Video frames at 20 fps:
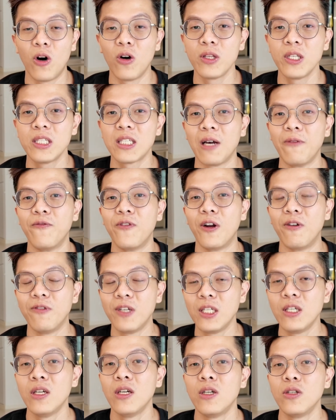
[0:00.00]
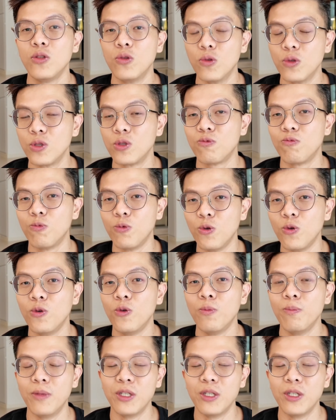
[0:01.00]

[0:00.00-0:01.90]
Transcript: All these are very useful